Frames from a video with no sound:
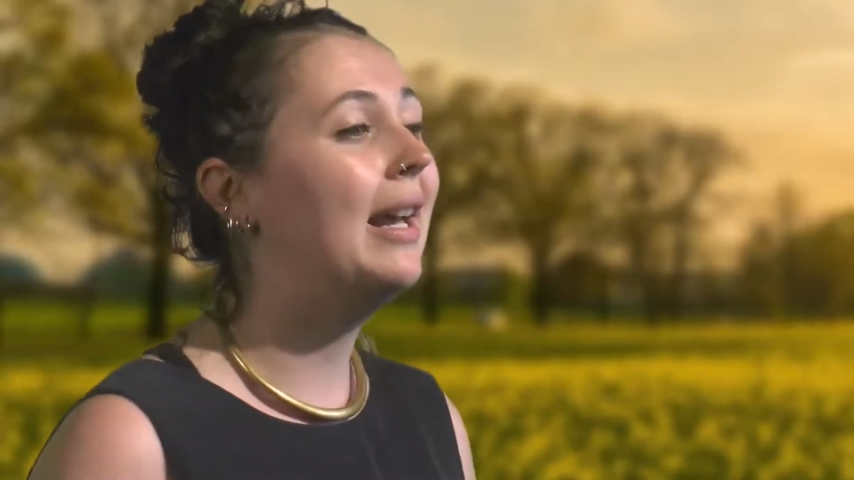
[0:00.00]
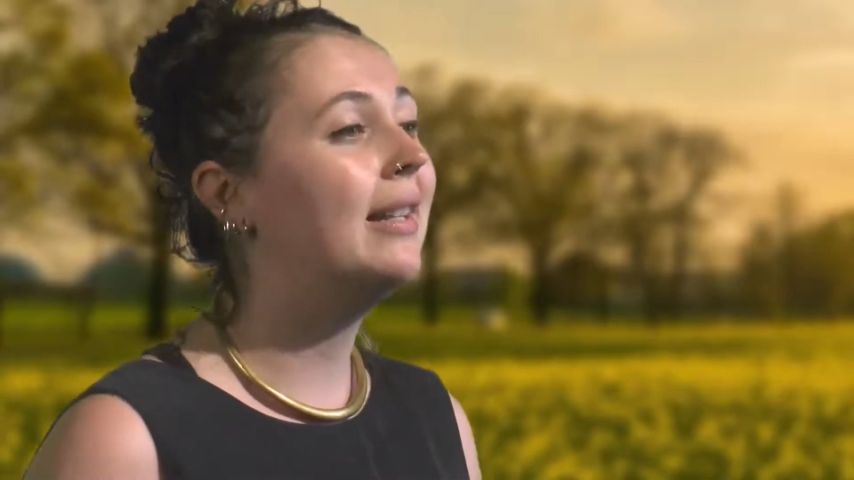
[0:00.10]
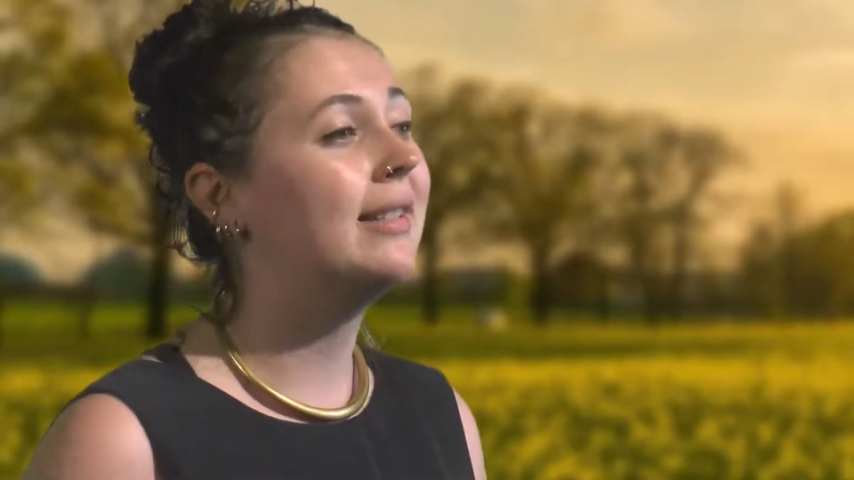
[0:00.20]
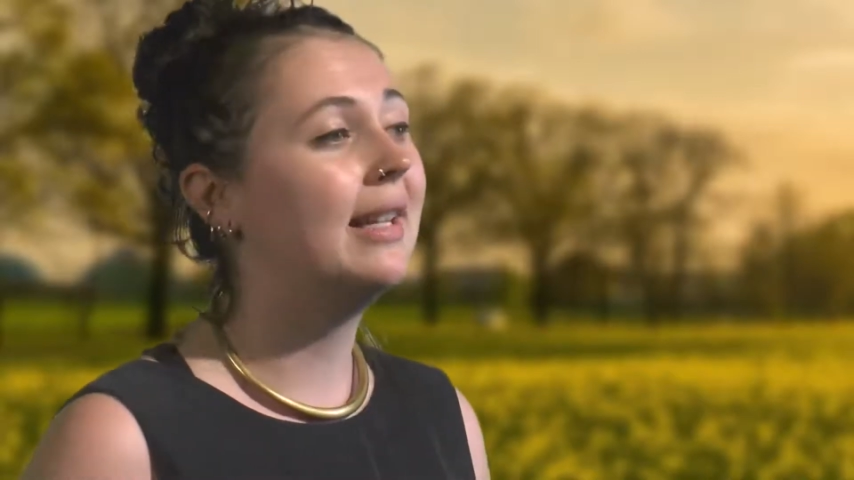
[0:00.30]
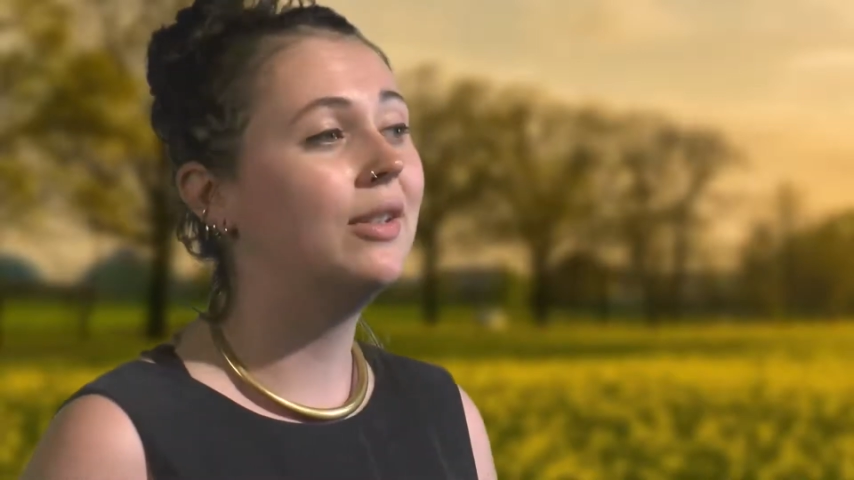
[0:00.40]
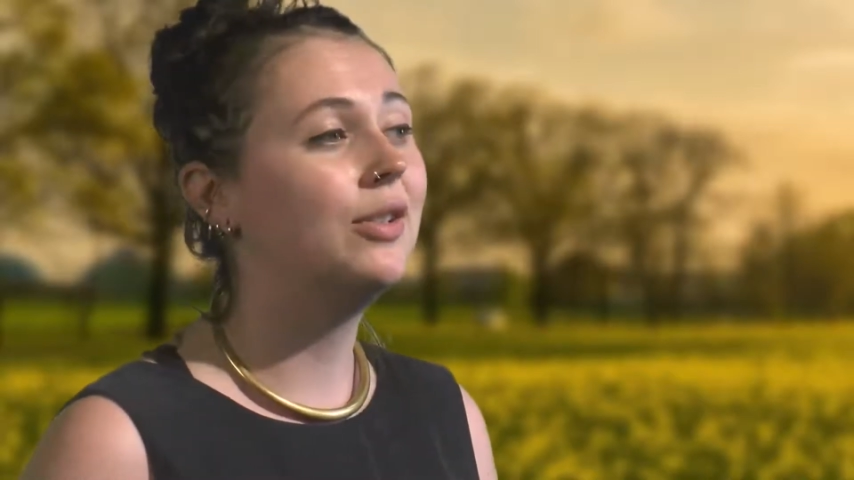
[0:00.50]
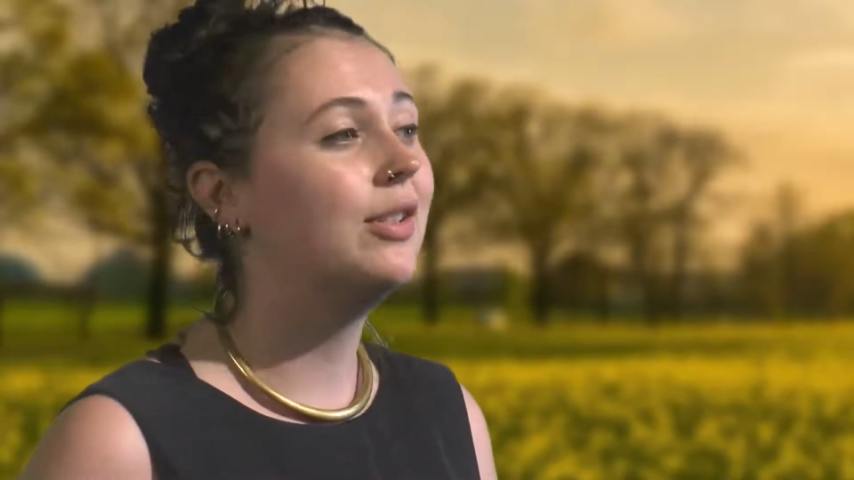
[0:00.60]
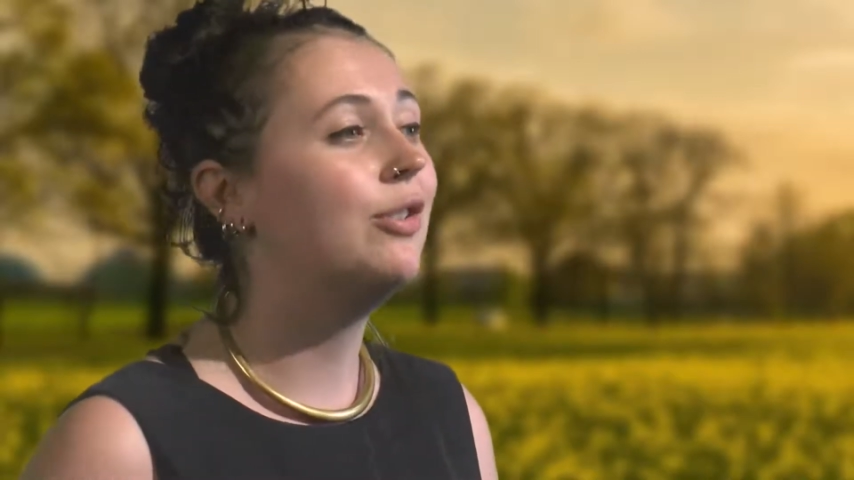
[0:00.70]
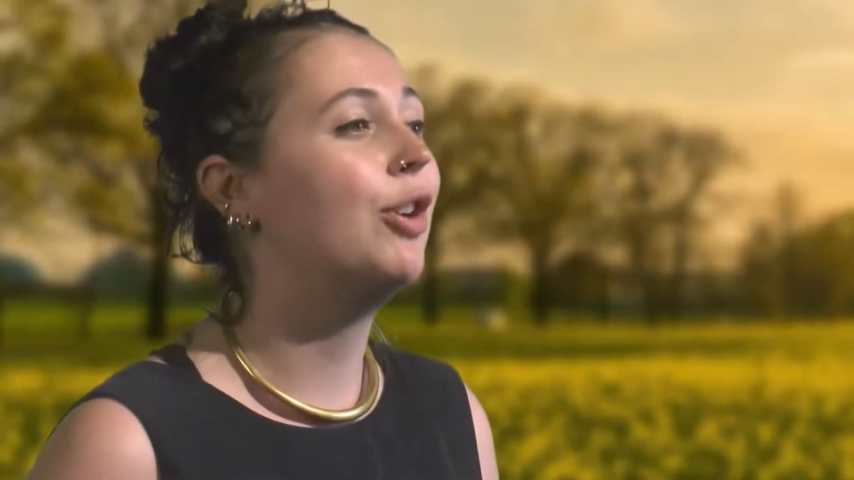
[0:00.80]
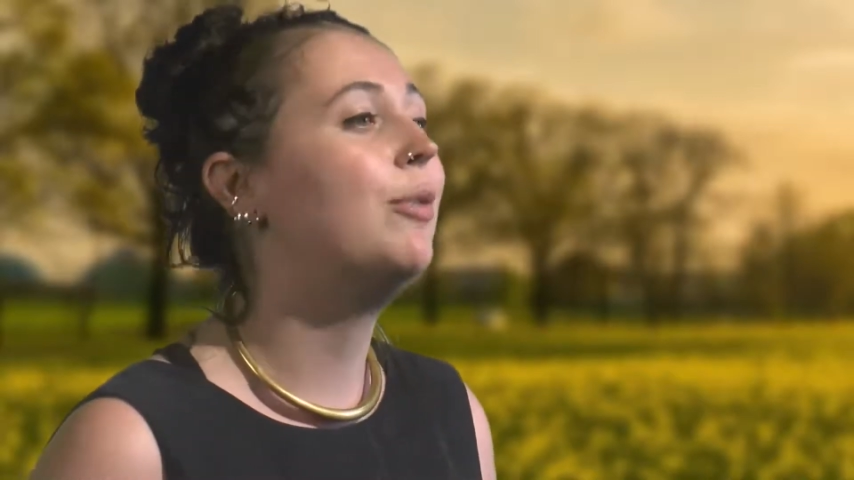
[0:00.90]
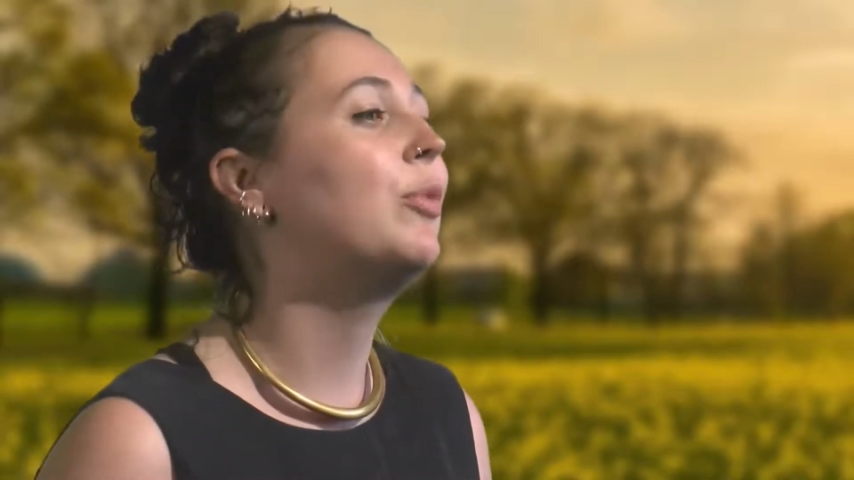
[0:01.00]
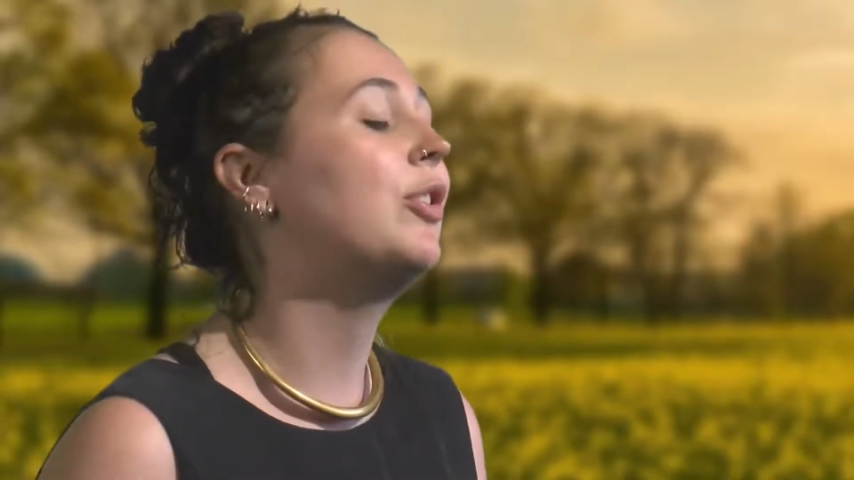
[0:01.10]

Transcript: Ehlers-Danlos syndrome,